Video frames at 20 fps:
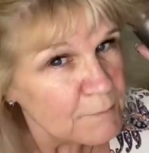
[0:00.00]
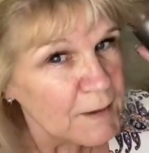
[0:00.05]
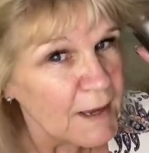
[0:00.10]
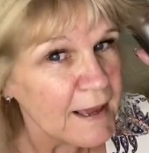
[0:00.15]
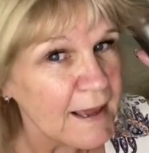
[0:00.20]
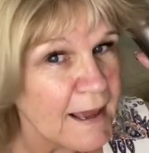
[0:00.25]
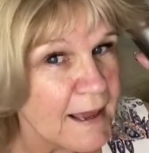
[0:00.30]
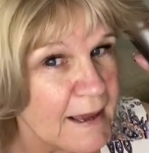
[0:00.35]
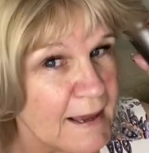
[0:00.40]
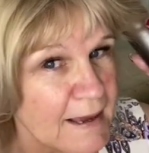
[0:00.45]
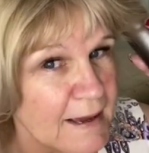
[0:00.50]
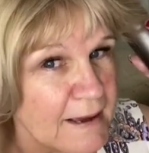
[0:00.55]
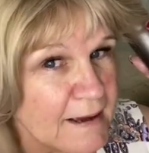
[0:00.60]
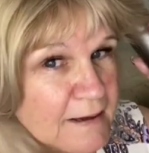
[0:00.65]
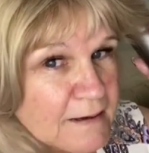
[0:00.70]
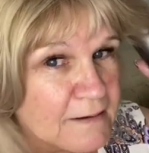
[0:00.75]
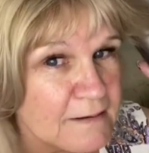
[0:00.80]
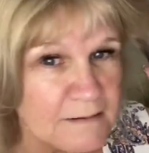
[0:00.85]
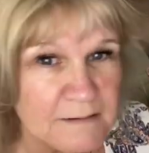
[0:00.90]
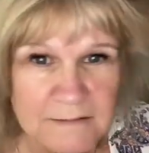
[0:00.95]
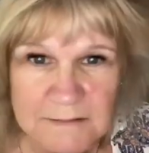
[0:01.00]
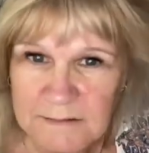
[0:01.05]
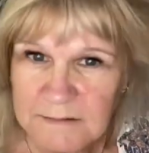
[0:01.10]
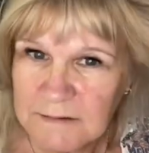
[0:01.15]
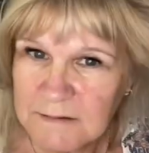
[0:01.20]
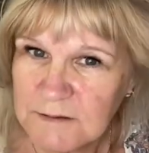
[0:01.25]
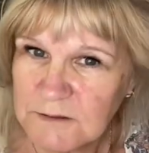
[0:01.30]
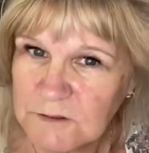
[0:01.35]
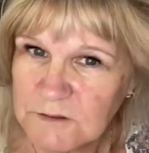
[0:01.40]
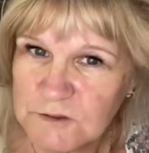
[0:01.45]
hair
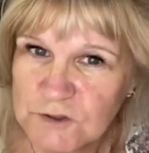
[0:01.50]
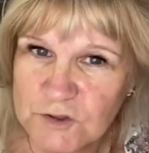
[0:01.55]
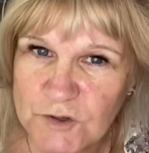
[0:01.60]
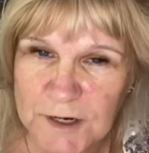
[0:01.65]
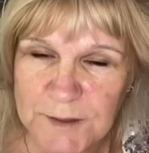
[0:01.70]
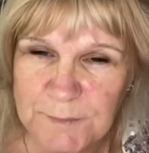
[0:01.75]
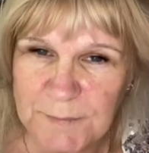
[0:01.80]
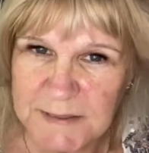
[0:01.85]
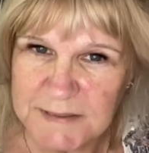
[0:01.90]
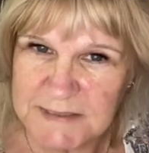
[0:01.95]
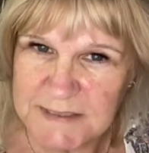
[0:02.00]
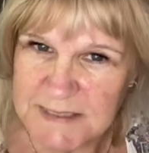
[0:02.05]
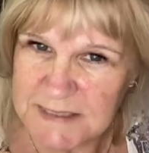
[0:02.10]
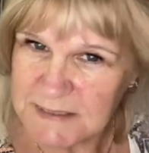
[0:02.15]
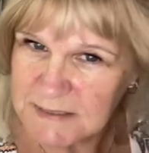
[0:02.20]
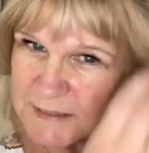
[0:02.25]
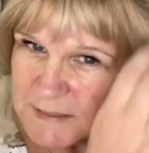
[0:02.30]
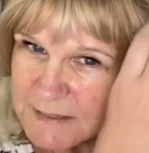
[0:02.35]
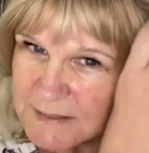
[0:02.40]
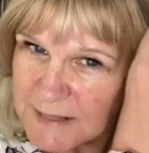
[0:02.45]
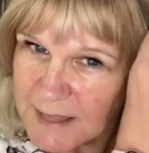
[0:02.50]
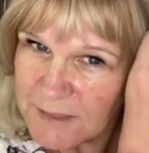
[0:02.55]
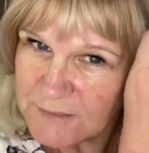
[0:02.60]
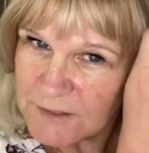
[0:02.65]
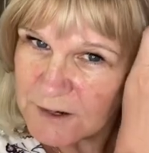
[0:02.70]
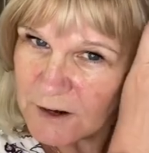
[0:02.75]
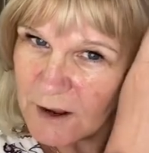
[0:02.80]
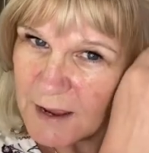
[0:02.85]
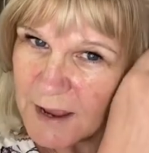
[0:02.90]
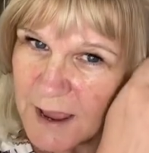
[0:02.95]
treatments and that
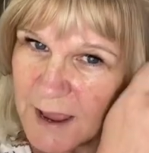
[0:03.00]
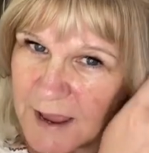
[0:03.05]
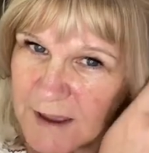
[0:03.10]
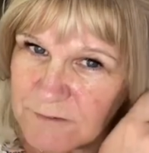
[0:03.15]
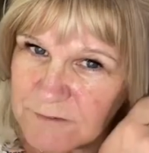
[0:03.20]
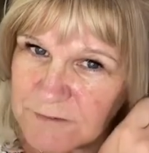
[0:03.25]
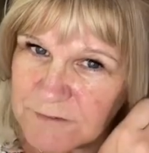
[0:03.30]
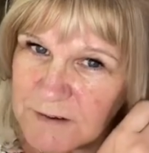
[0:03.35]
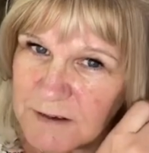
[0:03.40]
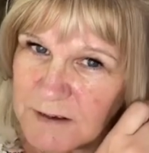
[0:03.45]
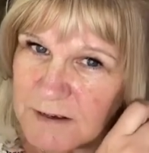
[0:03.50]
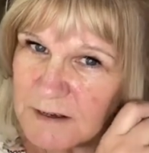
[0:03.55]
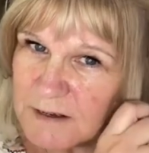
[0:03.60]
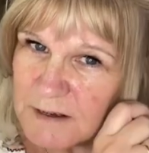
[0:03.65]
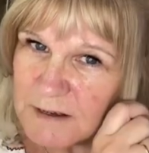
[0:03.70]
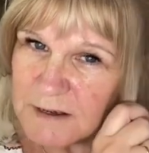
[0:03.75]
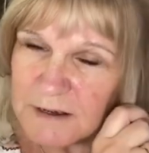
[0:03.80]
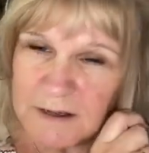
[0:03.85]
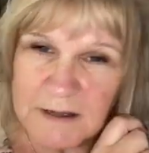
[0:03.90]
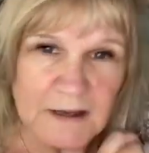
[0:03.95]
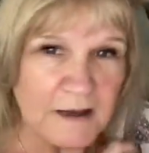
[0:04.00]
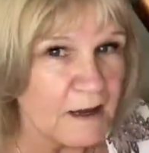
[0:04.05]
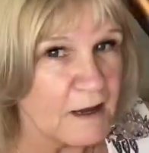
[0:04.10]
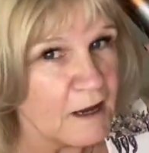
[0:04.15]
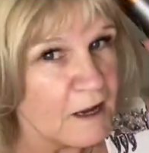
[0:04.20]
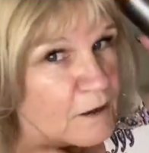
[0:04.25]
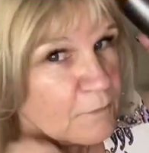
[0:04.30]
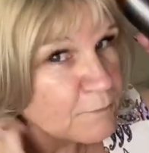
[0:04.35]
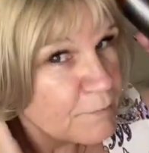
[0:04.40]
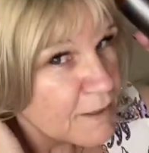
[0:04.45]
I have,
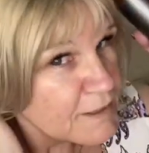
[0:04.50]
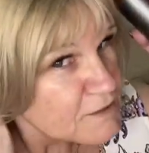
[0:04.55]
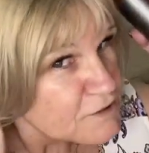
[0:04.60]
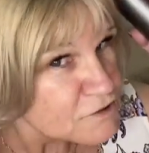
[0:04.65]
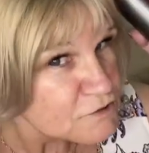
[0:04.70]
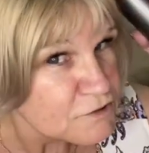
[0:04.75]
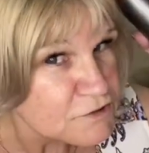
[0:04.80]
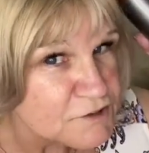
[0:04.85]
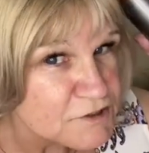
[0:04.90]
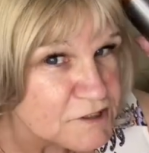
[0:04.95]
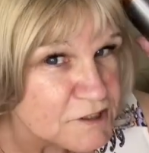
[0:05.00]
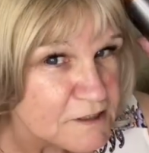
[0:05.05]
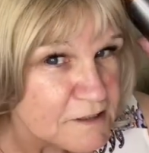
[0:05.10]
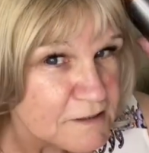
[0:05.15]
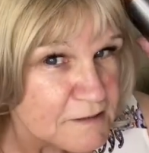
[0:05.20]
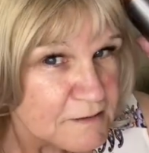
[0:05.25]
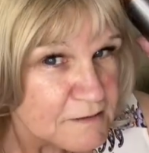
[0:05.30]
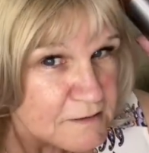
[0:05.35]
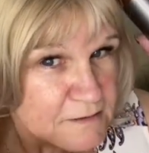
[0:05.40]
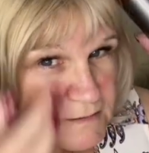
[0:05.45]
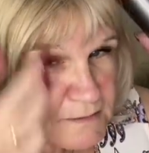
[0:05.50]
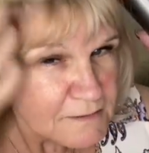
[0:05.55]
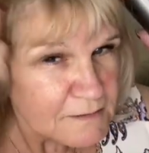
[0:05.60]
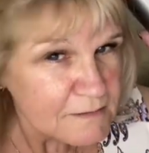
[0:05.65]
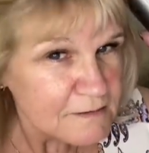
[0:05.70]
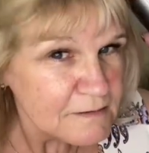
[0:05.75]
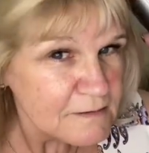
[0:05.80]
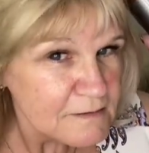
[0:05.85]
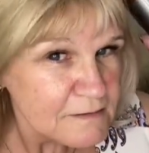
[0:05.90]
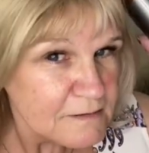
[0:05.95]
but it's good to
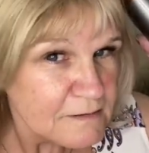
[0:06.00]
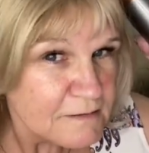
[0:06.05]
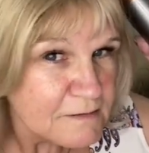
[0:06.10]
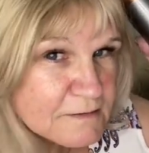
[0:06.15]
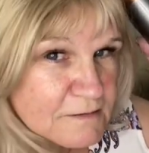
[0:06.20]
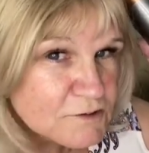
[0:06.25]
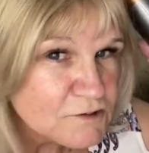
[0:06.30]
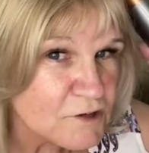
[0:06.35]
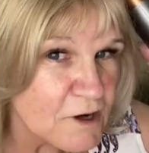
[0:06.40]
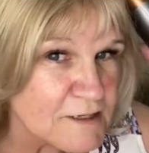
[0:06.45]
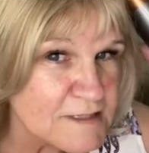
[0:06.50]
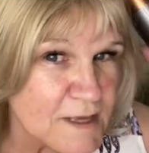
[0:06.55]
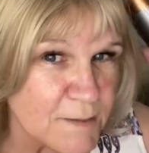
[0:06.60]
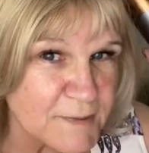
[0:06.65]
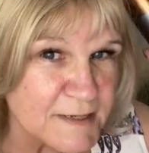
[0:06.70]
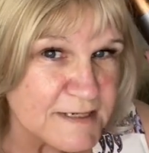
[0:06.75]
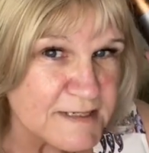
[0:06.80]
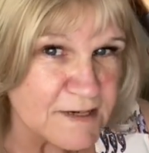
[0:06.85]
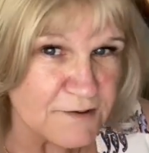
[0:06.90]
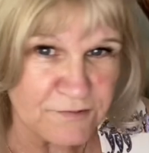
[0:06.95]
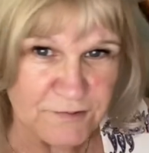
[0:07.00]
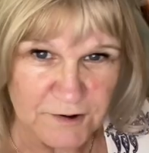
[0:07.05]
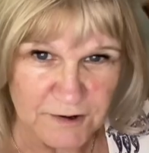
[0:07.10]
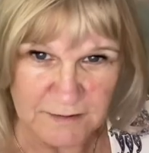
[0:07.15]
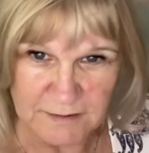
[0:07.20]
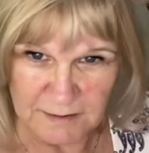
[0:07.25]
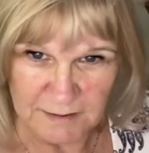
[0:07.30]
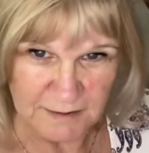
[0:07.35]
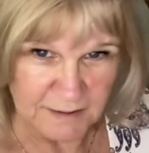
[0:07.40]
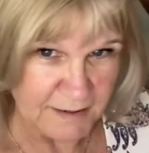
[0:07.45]
try something different.
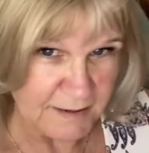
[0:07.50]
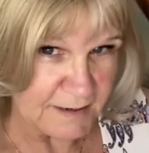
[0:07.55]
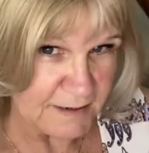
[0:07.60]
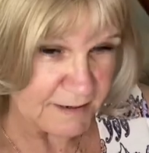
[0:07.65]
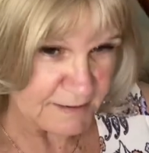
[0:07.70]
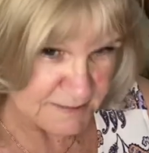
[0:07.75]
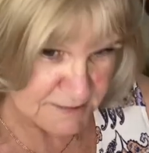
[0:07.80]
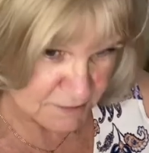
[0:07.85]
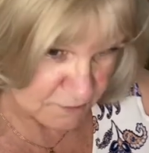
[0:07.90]
It is